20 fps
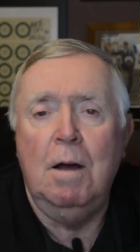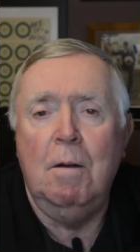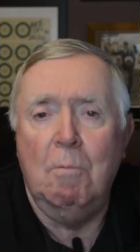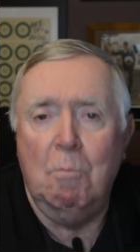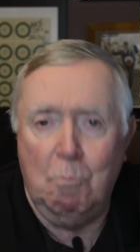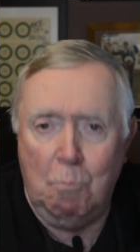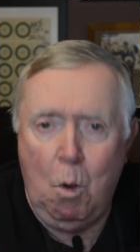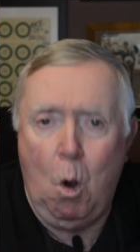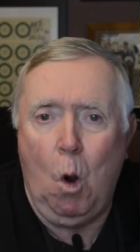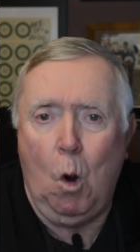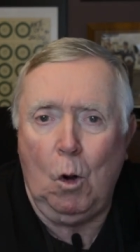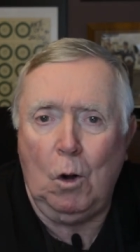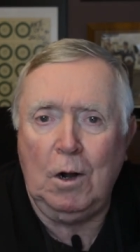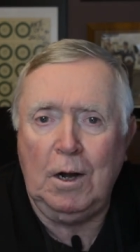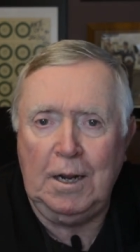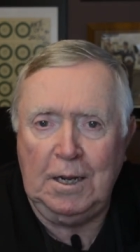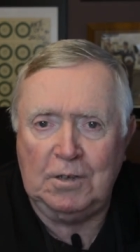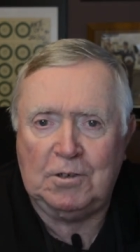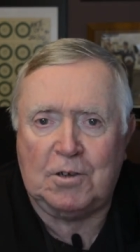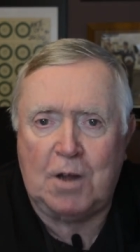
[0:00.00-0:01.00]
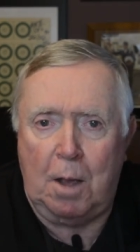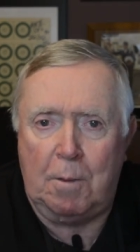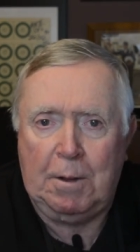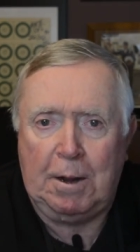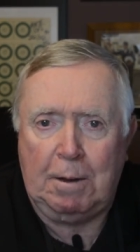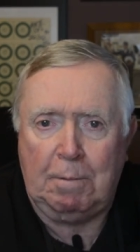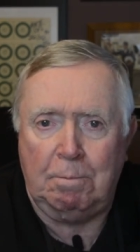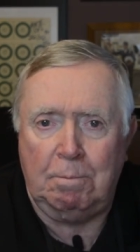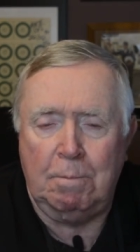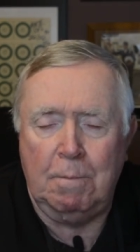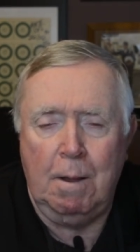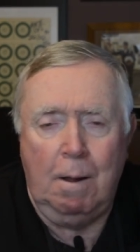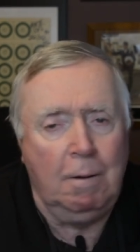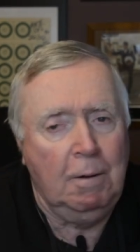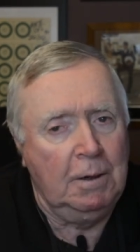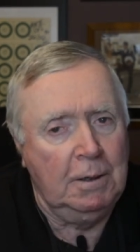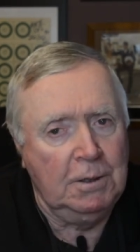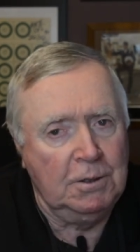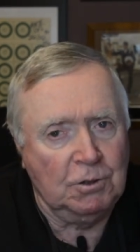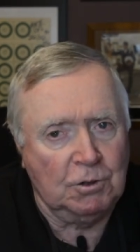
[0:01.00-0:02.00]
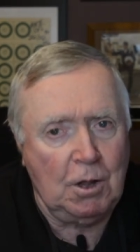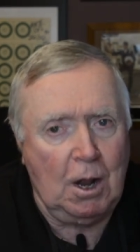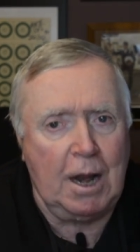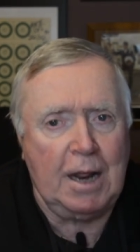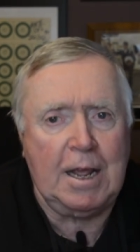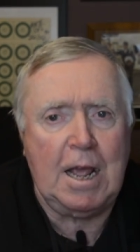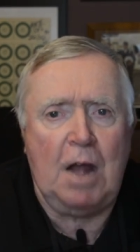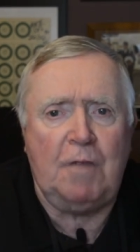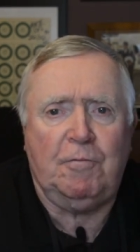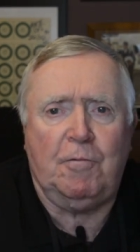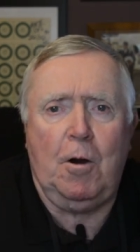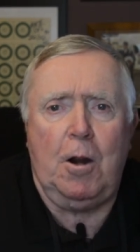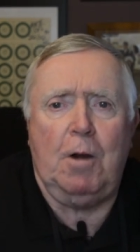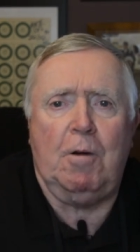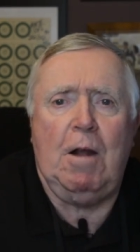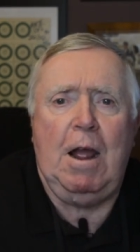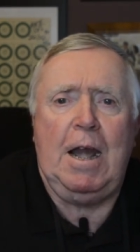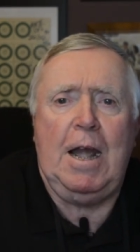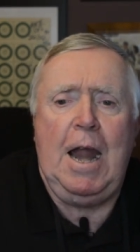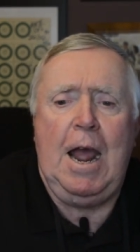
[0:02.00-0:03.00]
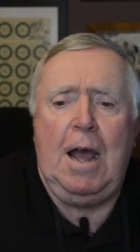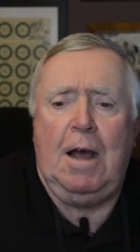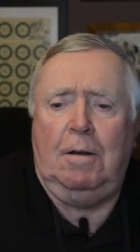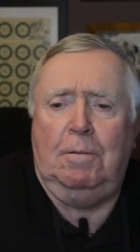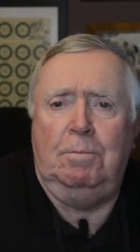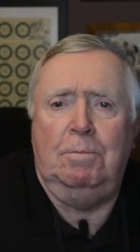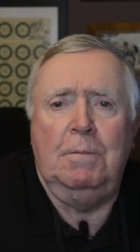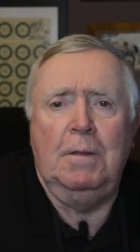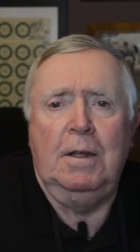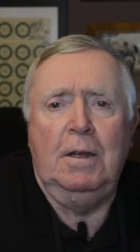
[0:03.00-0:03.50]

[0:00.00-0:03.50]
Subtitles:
More is coming. That's all I got for you right now.